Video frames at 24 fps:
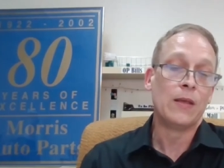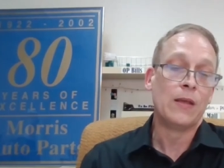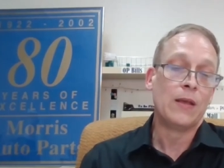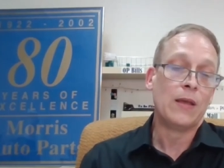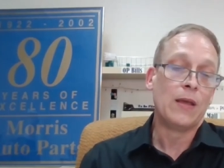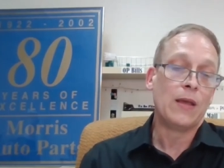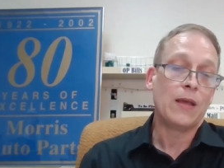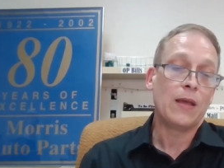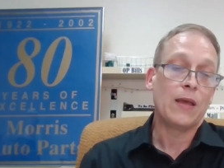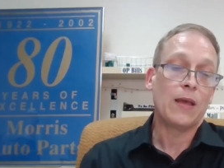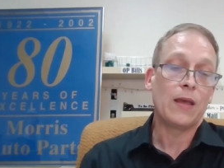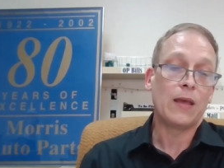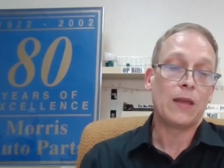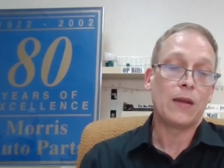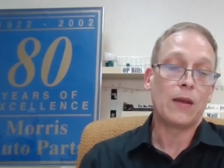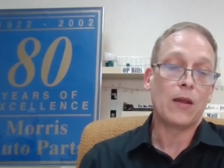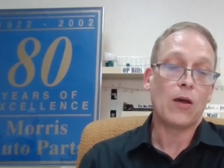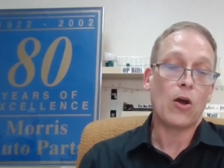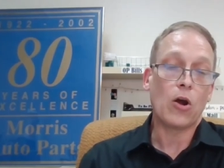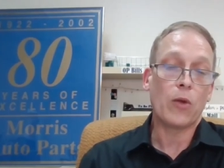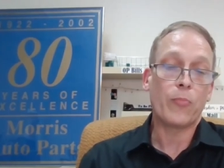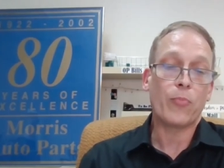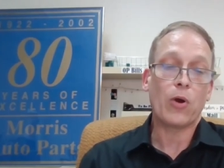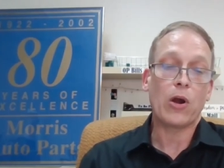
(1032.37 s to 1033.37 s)
And our
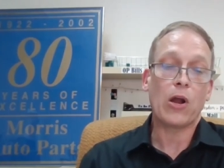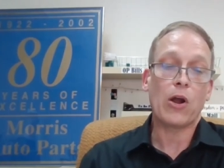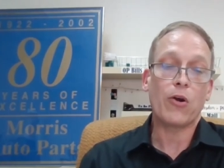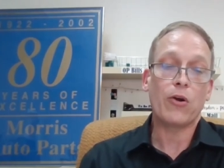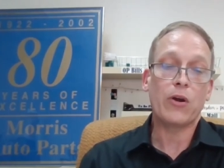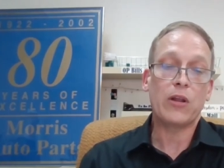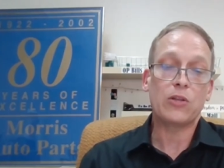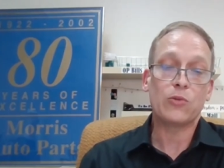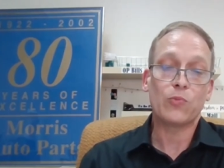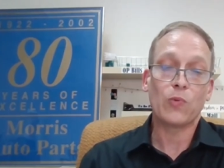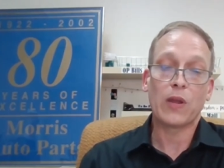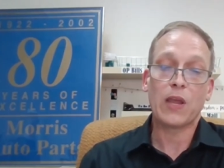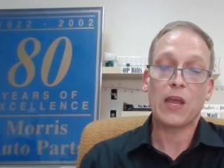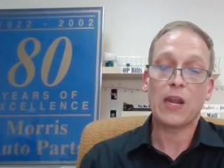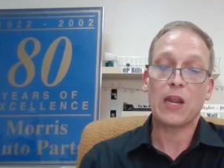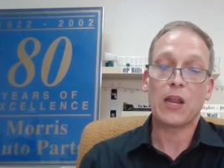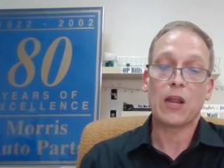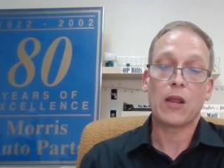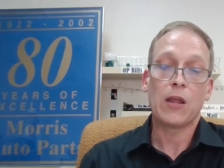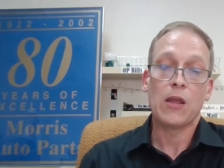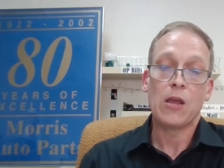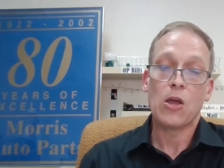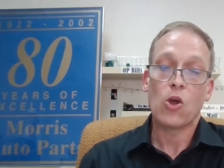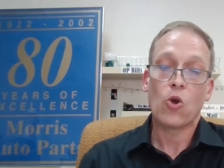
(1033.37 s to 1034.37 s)
priorities were getting
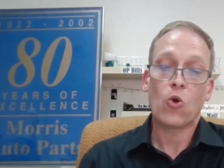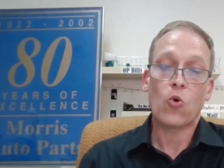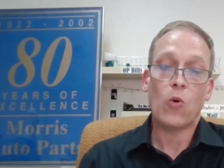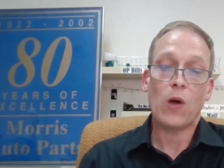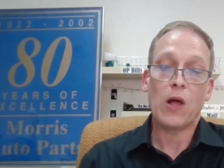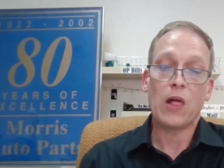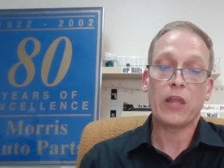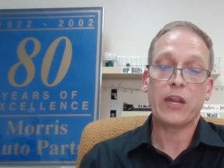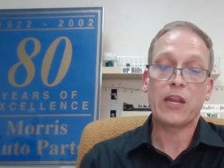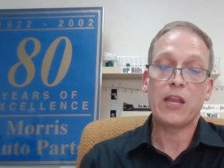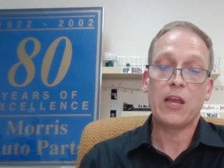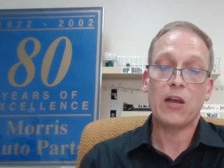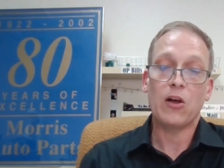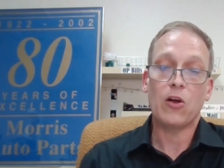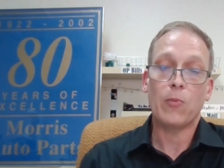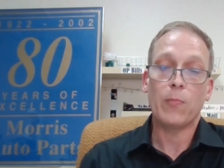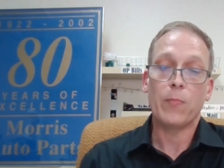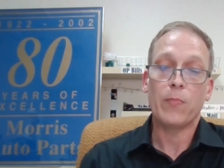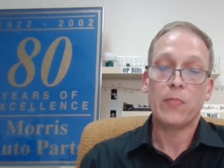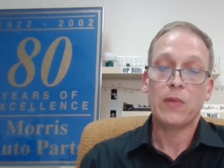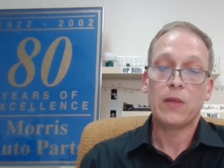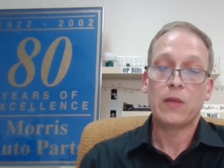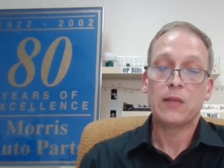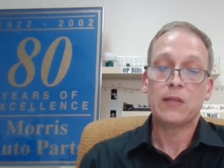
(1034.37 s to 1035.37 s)
quality help,
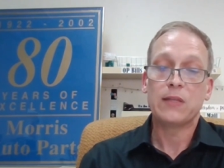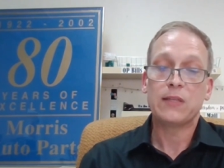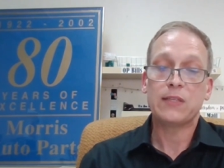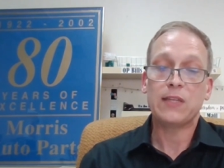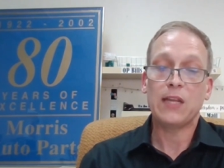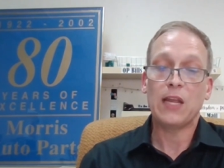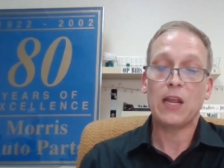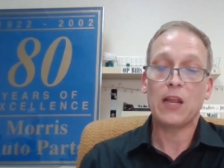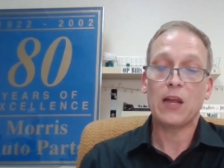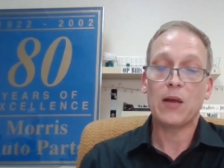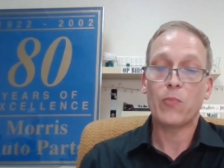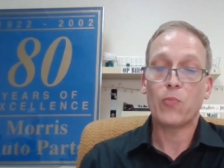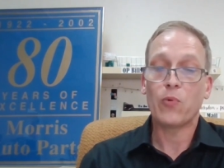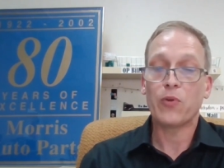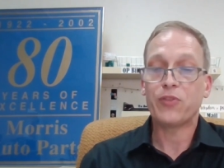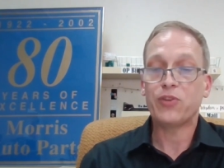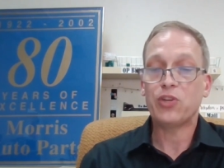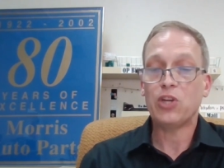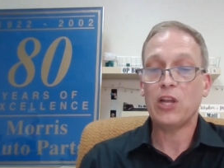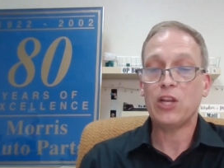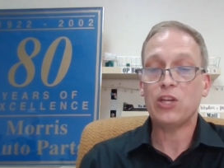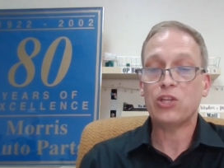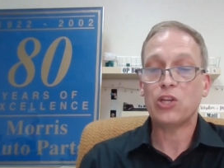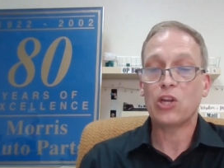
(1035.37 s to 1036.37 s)
staying up with
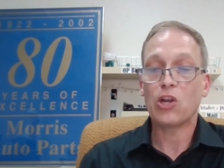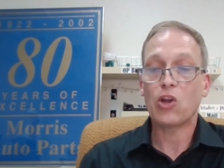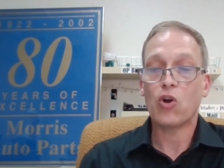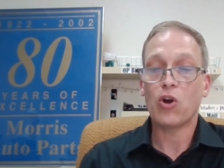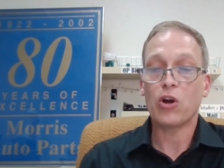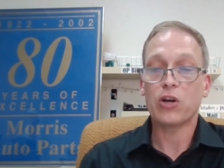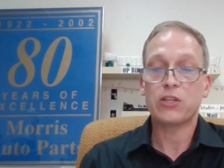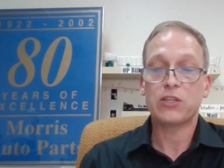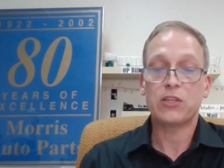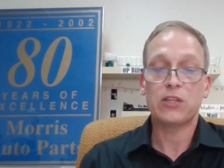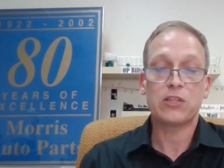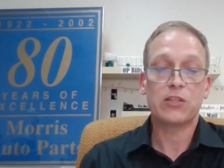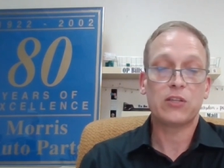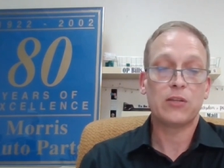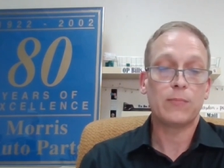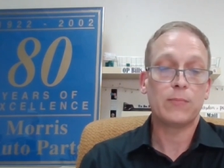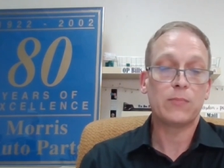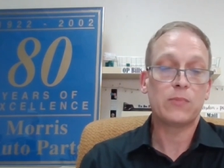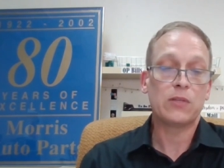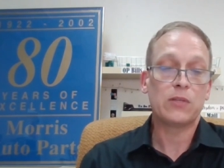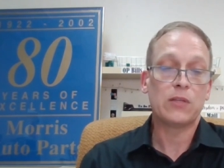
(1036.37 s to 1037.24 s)
changing car systems.